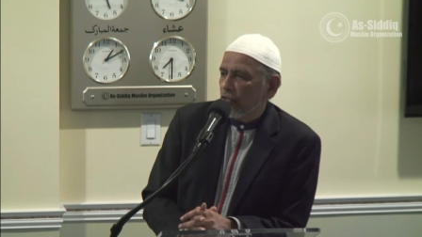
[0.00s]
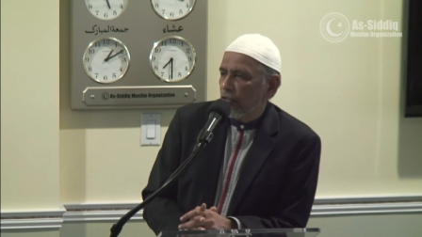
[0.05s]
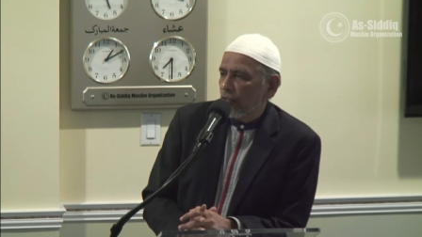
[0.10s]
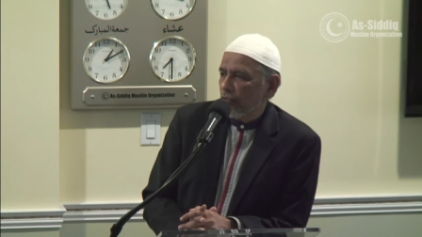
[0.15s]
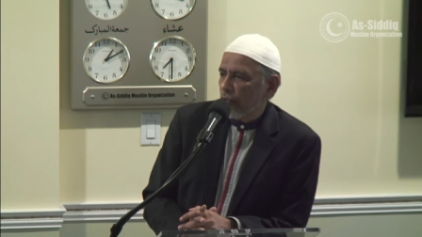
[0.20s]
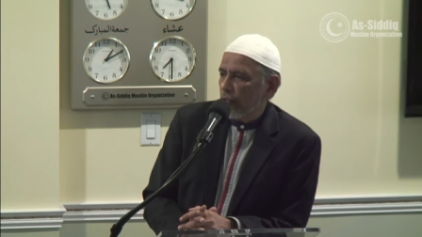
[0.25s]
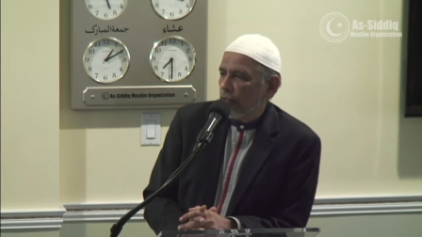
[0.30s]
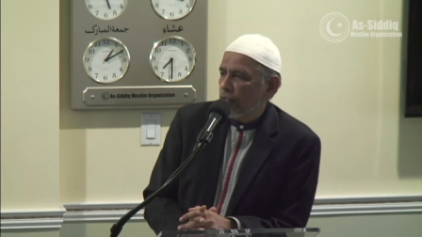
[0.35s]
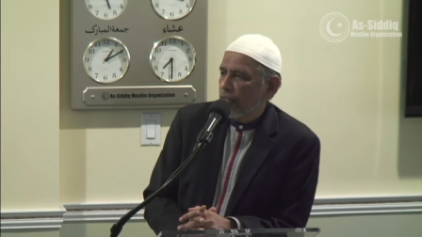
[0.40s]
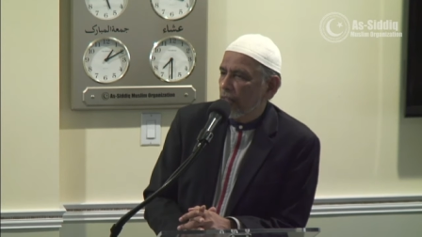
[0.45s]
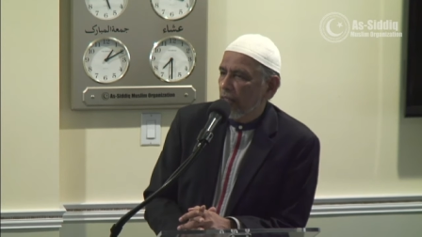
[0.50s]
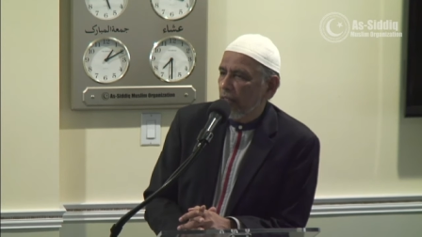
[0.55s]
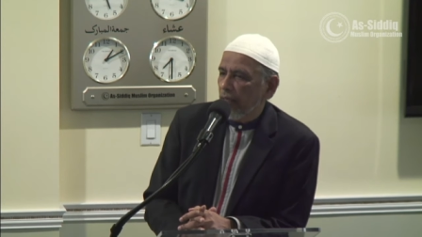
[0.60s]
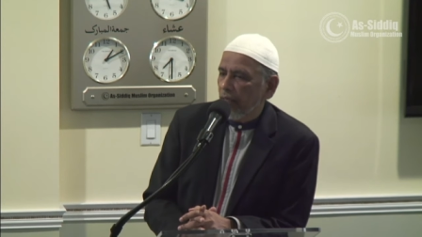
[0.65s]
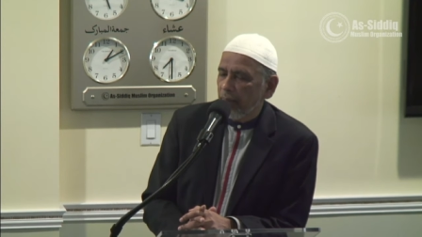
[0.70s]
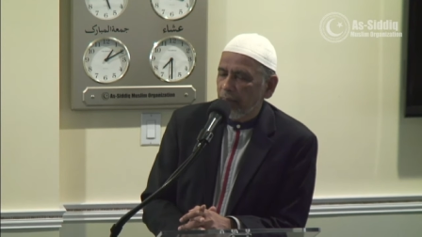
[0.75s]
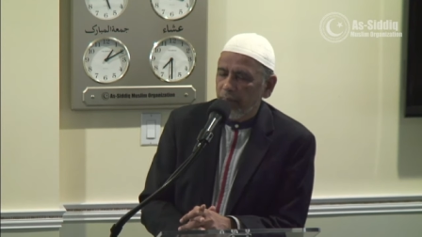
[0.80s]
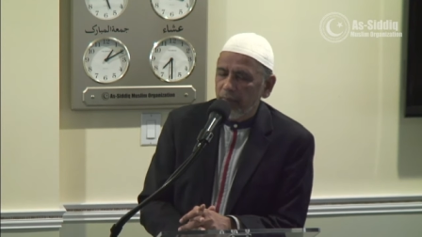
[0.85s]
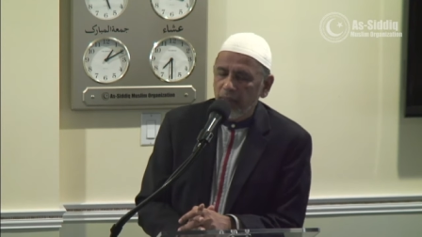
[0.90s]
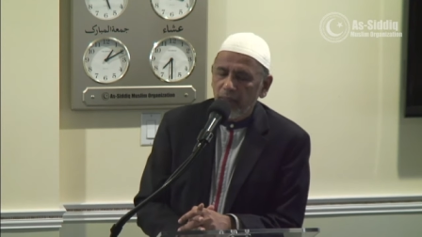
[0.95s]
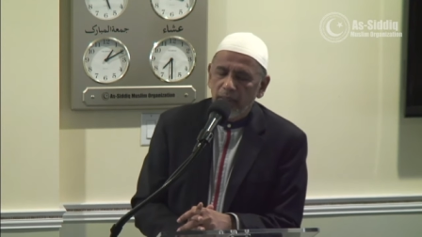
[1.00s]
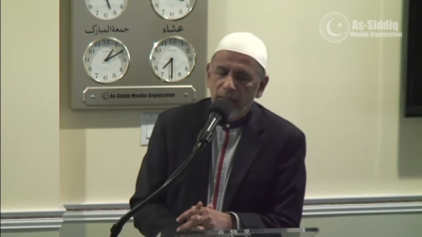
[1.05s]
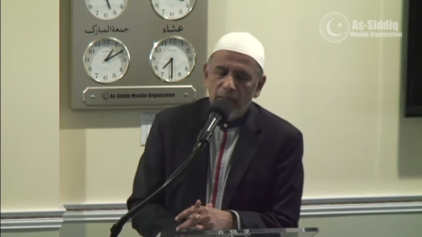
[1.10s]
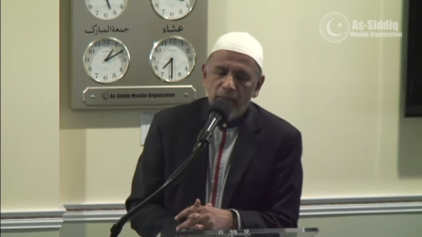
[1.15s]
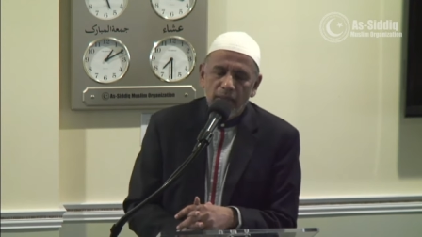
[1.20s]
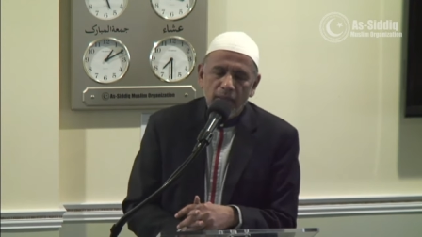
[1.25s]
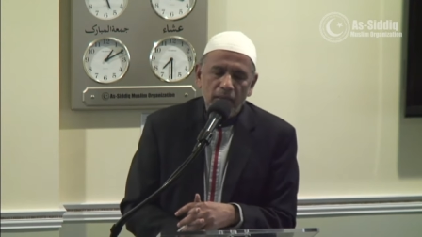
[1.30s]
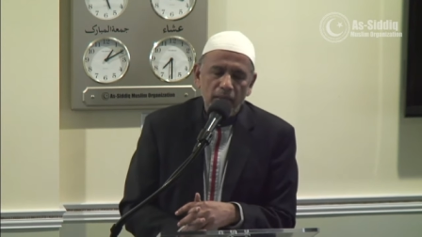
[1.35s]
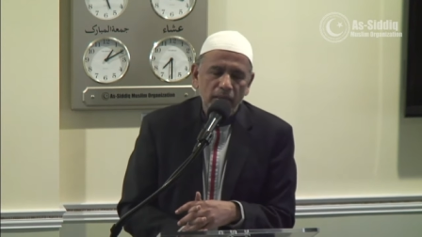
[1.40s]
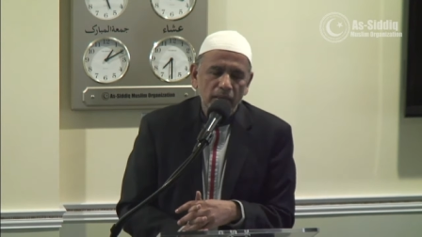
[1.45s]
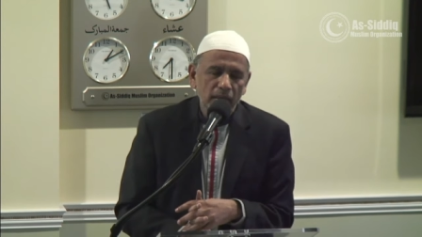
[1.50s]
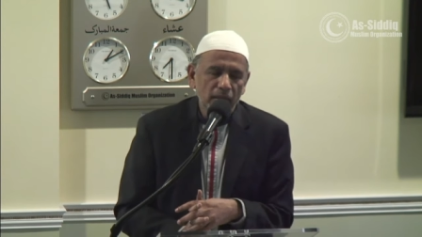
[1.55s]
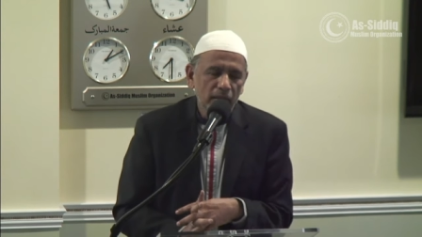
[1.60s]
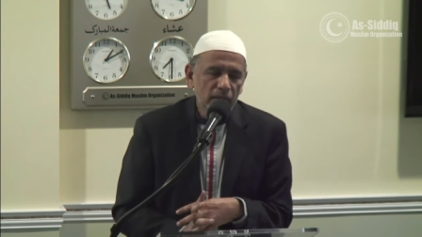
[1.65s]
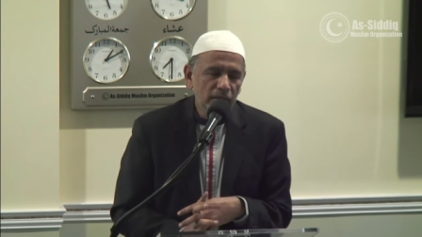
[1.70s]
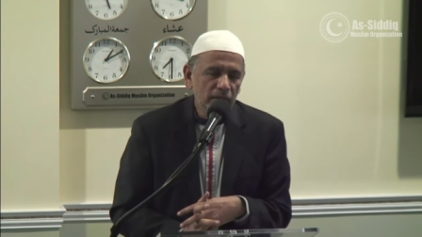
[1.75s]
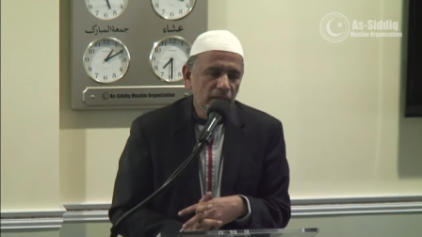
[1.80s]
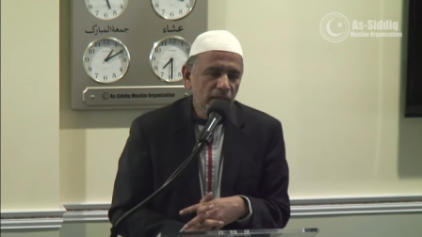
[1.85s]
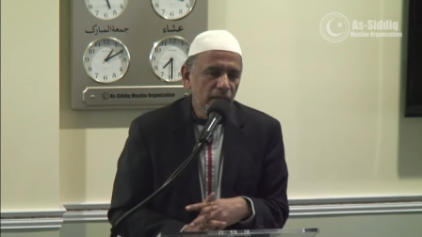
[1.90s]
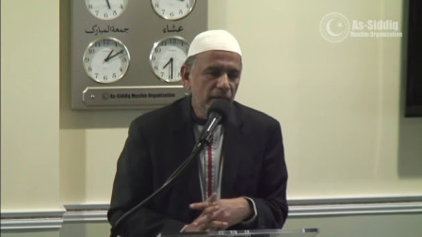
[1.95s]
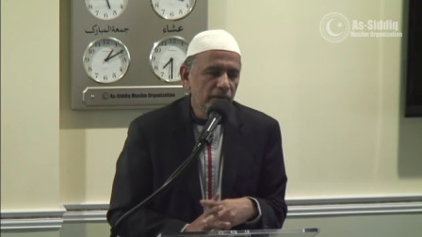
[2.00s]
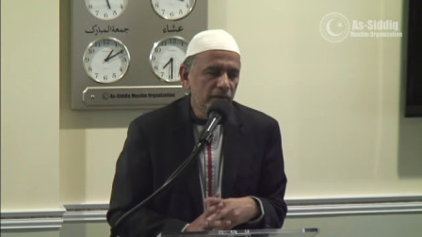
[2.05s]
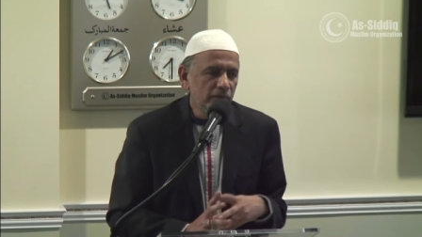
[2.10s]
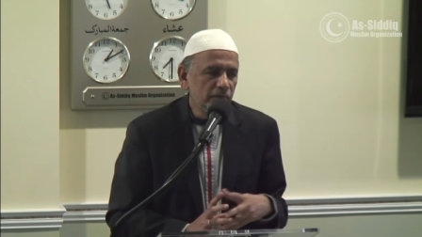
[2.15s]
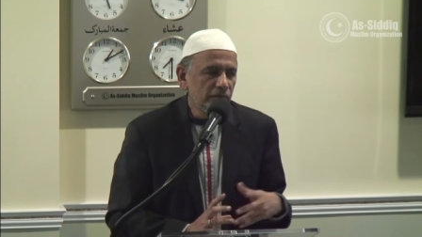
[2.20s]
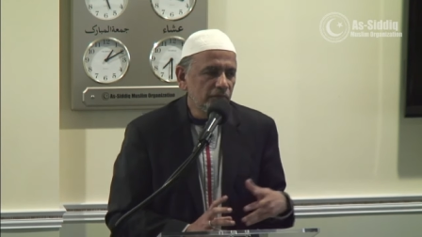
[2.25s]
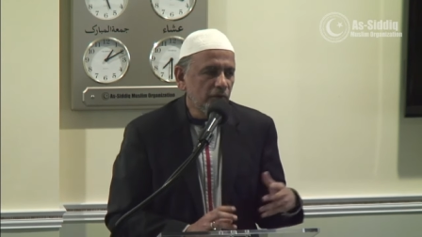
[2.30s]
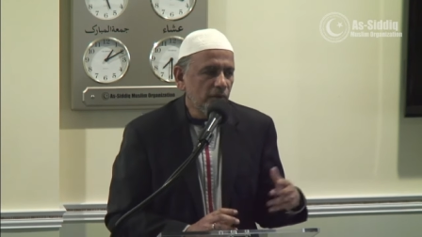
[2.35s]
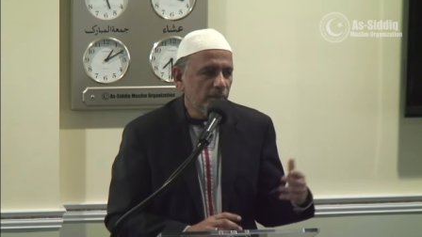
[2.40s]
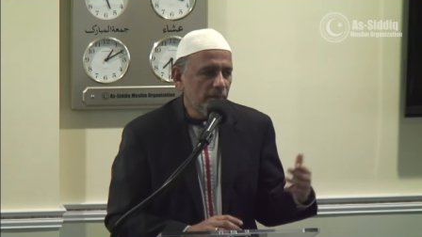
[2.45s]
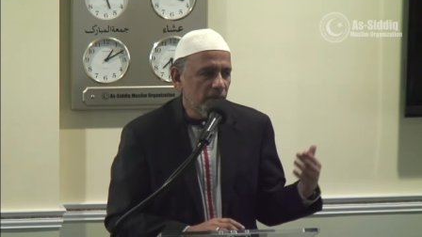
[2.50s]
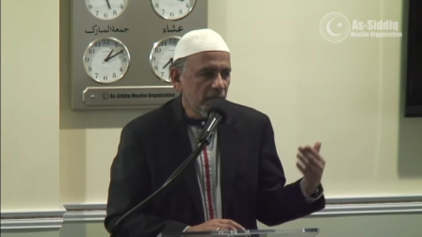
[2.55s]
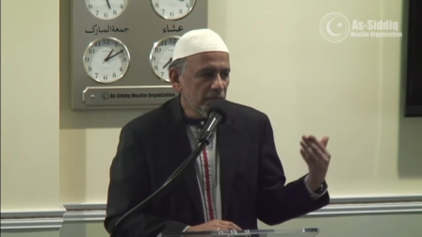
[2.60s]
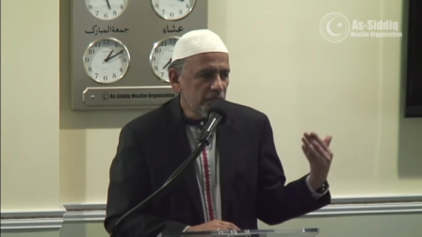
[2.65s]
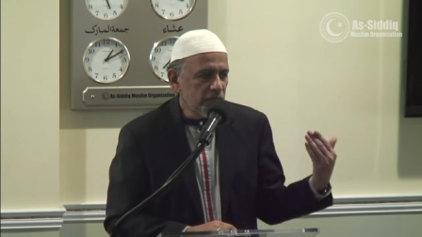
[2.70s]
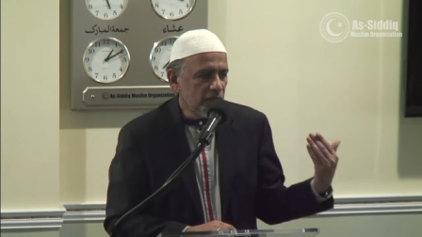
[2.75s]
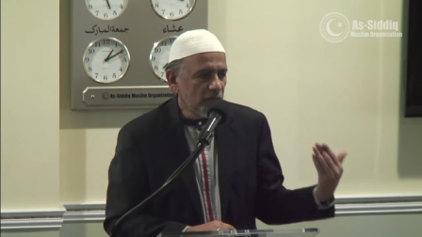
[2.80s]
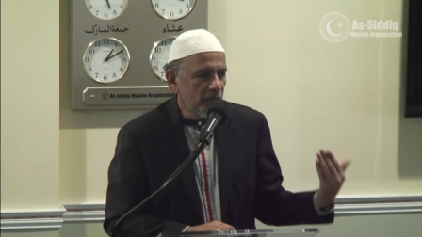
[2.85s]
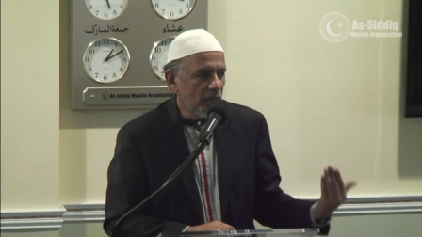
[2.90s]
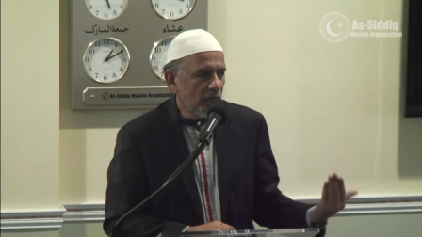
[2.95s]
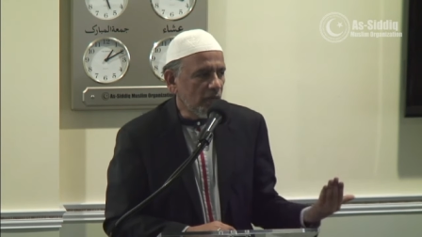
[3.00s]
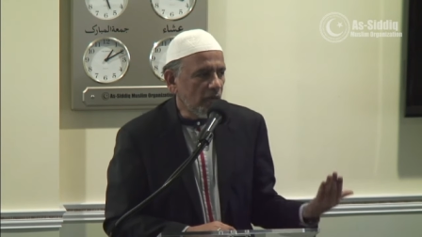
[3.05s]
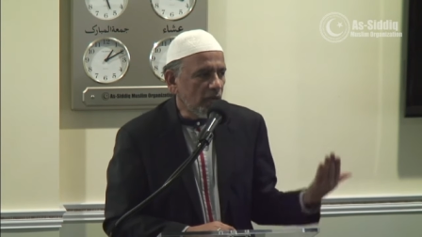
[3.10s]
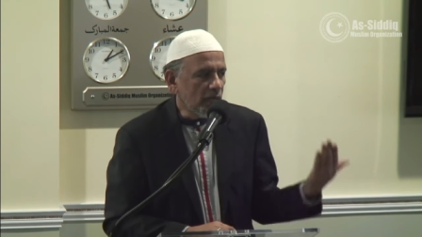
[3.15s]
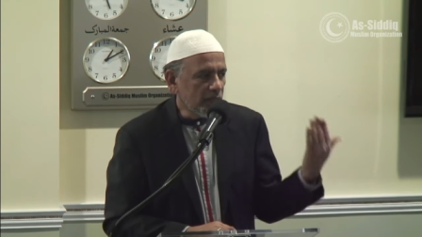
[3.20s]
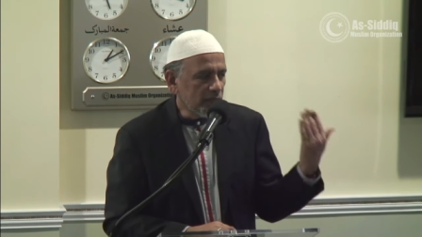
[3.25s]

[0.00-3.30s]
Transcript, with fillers: Jerusalem and then from Masjid al